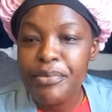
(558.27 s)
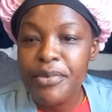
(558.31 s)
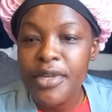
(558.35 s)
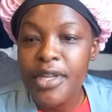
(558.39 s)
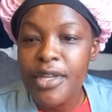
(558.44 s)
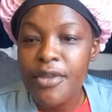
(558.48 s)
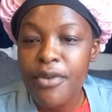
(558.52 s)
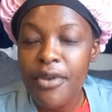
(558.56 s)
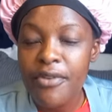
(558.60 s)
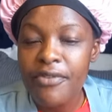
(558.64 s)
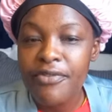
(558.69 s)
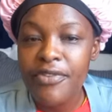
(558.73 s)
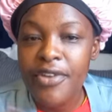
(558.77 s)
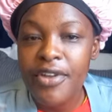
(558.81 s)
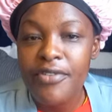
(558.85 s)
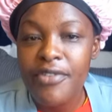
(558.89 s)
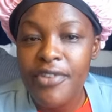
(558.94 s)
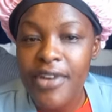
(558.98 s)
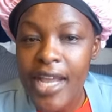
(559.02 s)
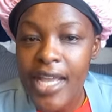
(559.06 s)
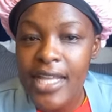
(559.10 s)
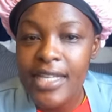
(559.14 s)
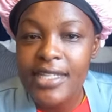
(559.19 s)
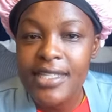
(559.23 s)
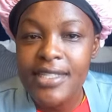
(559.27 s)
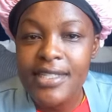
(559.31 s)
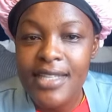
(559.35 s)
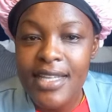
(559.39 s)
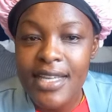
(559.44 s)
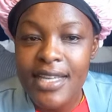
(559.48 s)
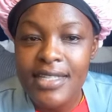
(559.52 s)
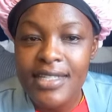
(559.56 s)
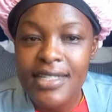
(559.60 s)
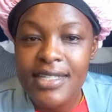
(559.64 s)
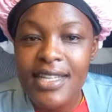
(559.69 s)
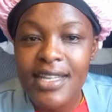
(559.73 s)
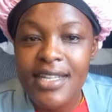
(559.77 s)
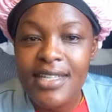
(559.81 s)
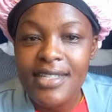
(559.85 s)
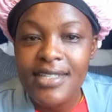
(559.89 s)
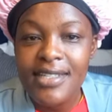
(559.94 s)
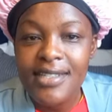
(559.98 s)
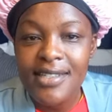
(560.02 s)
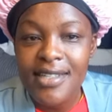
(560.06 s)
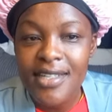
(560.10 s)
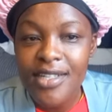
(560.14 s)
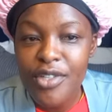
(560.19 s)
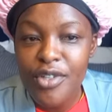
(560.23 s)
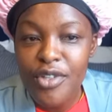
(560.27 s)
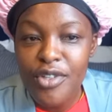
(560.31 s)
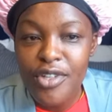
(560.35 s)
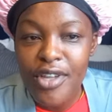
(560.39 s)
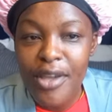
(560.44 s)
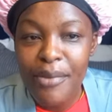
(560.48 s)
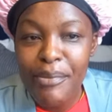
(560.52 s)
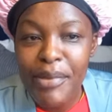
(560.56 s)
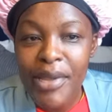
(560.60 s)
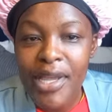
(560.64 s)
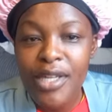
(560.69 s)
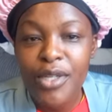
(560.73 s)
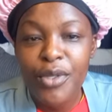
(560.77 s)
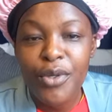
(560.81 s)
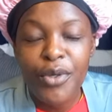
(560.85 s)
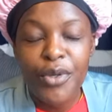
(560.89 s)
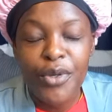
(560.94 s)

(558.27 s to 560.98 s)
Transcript: pray your favorite scent, then sit on your bed,